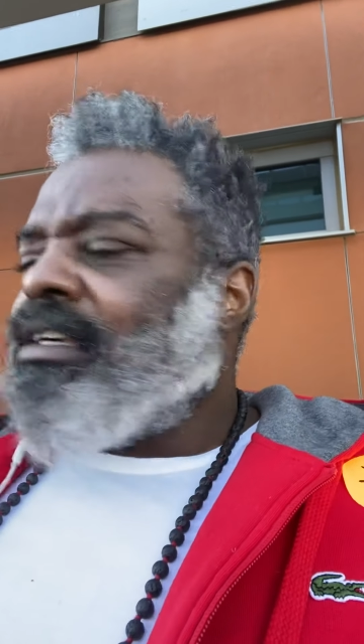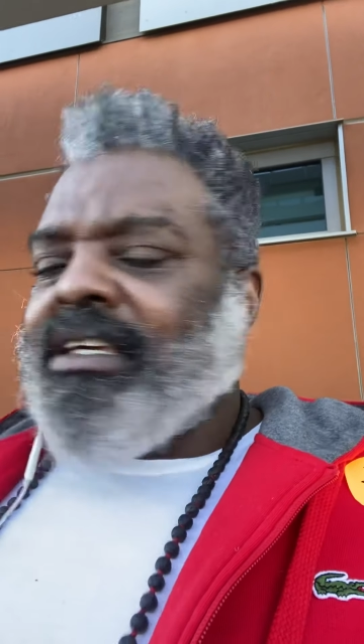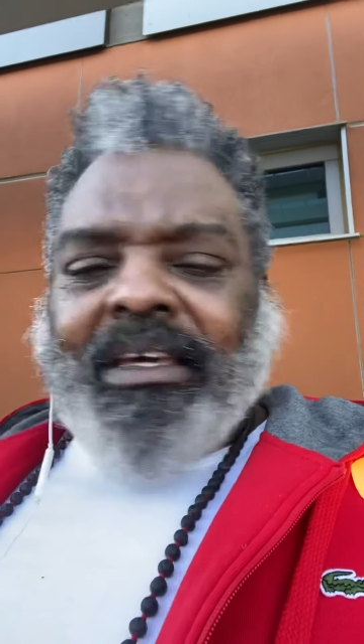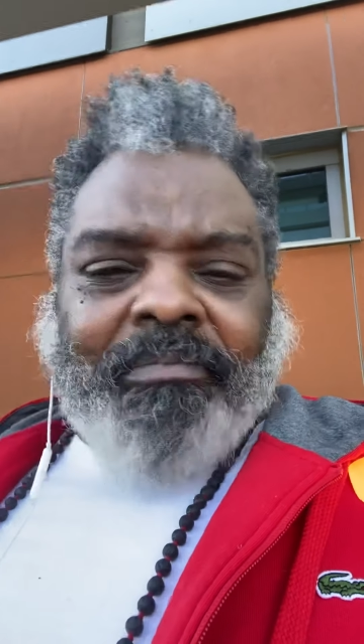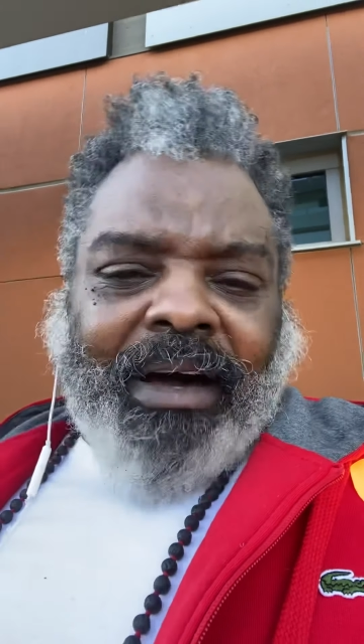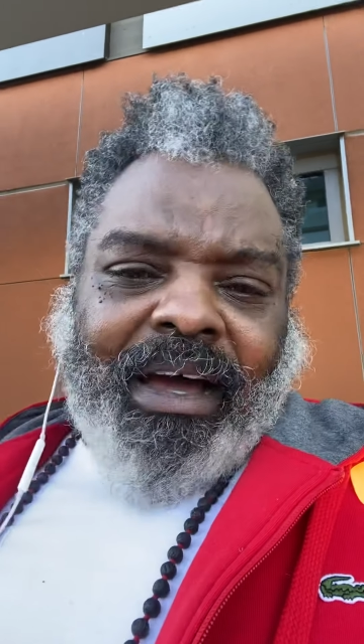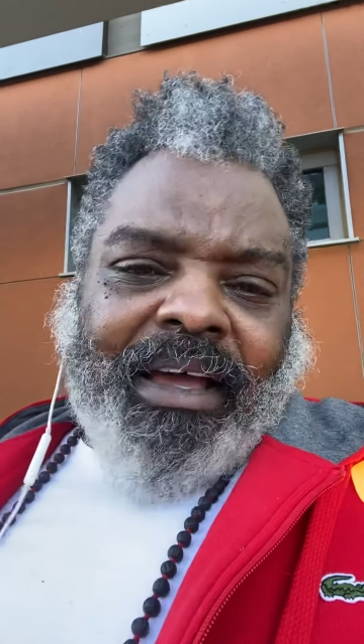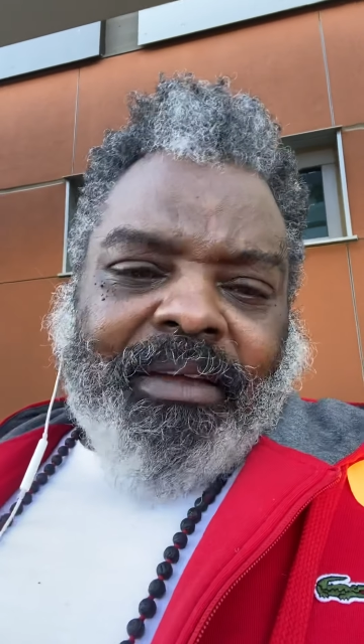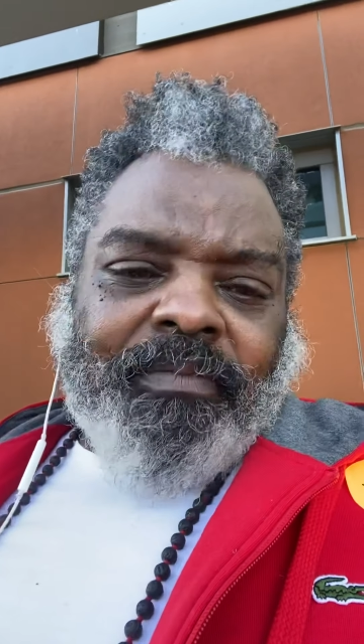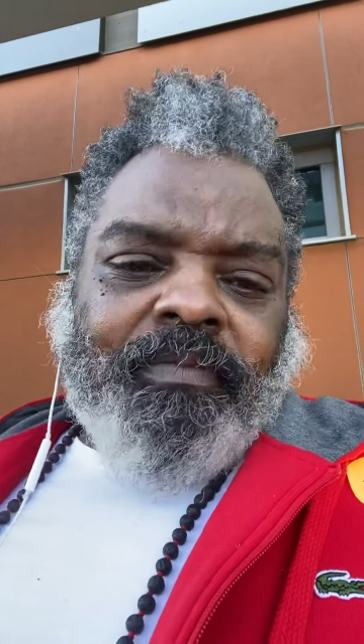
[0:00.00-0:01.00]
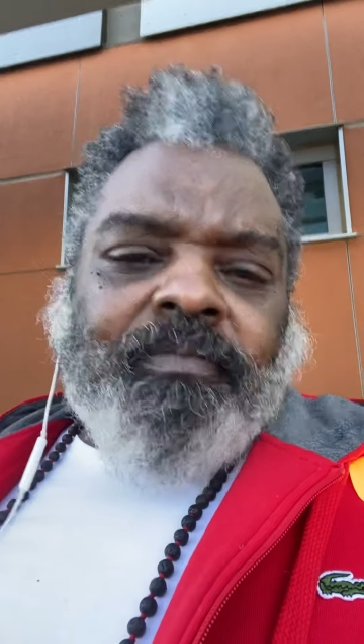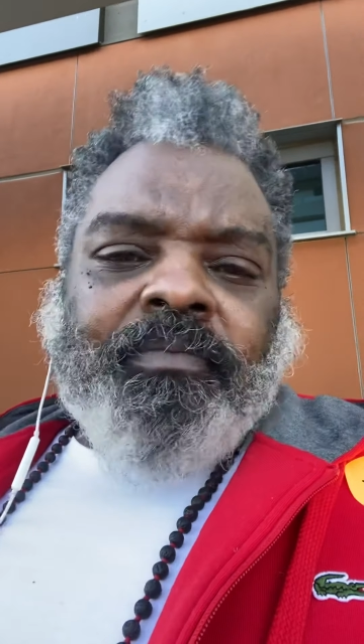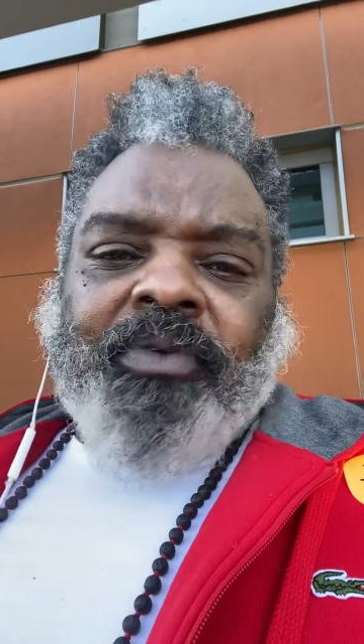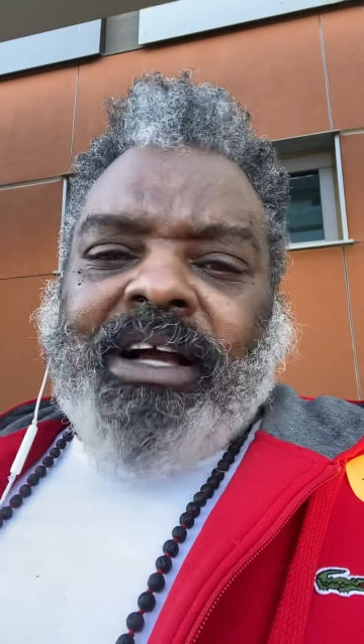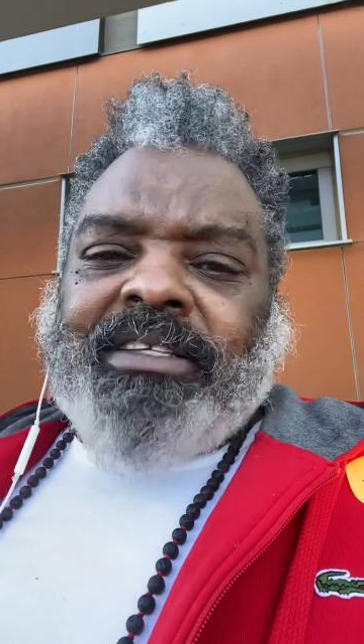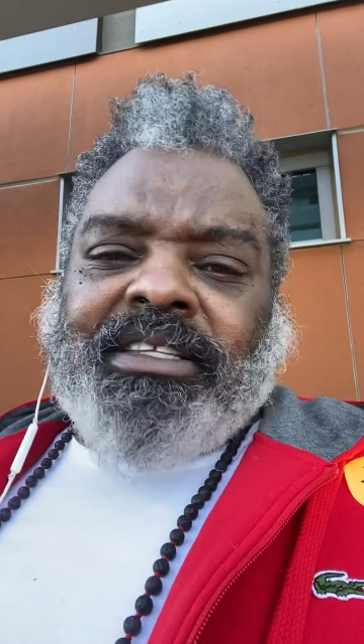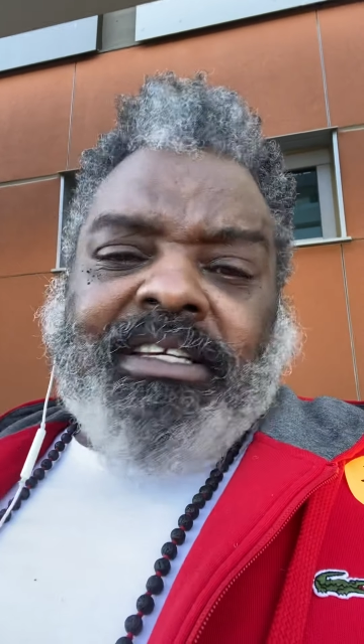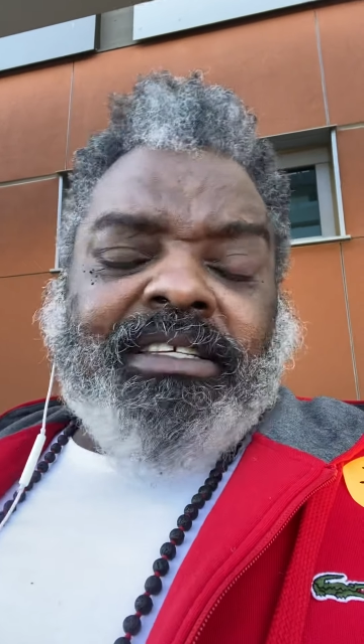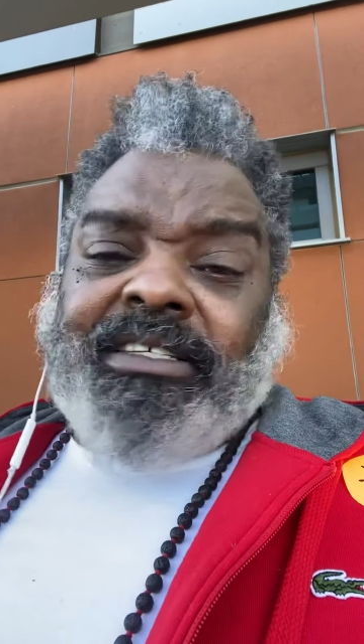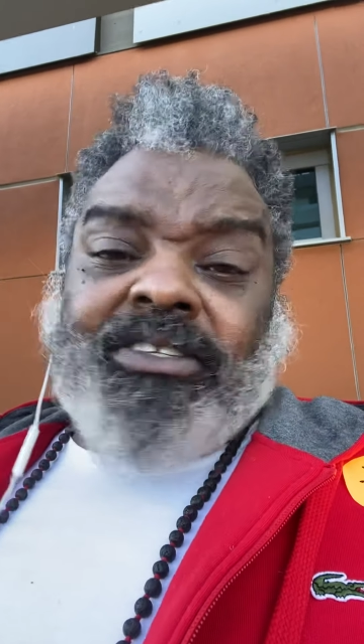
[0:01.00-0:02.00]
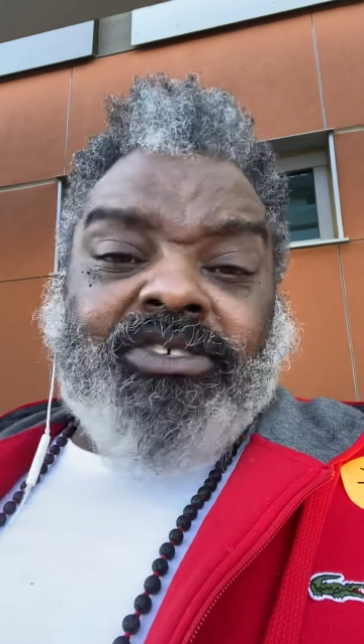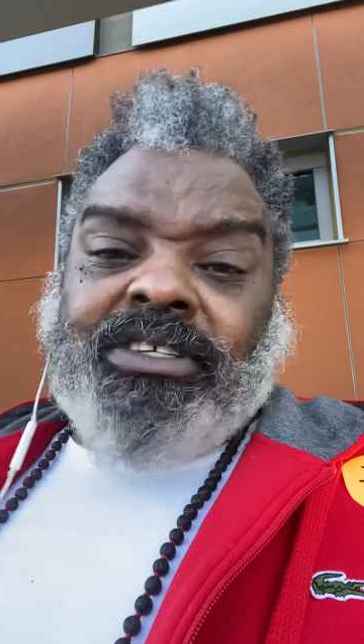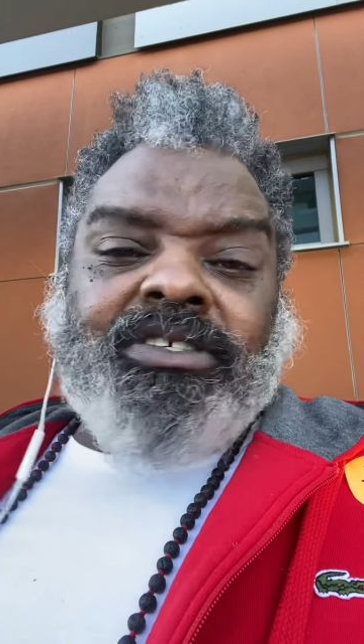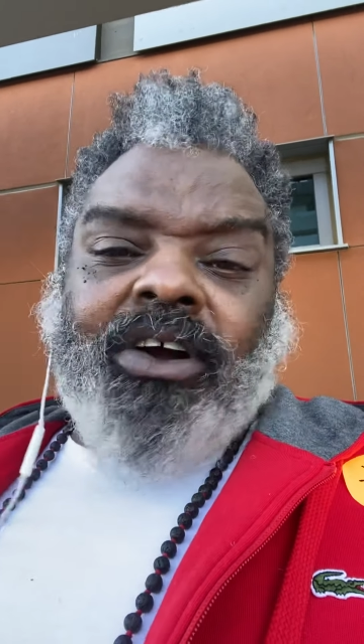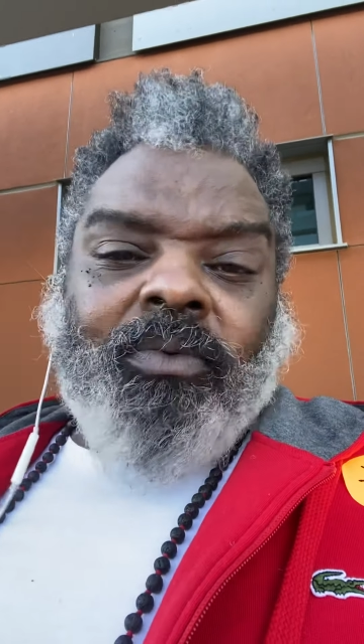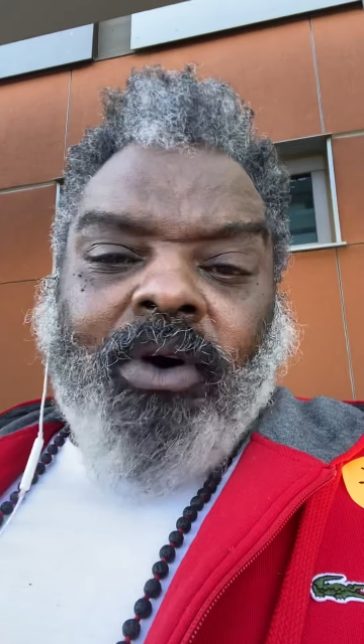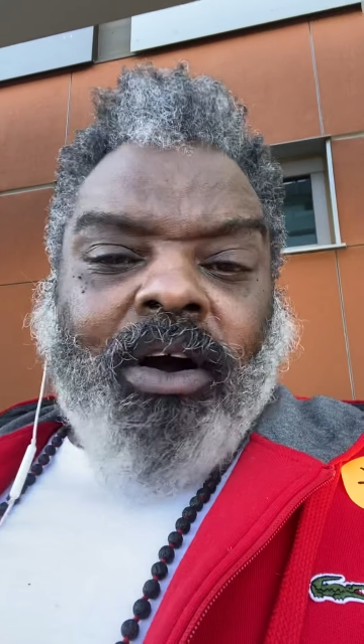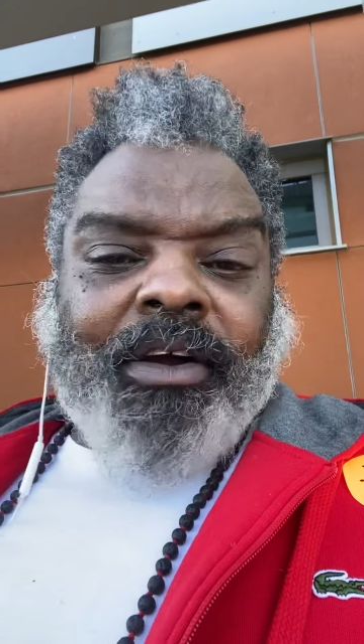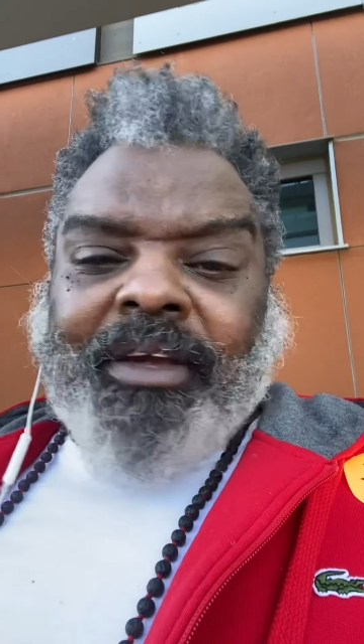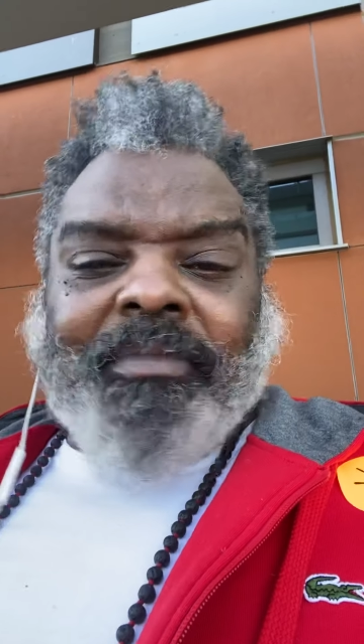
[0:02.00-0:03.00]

get my prosthesis and just start walking,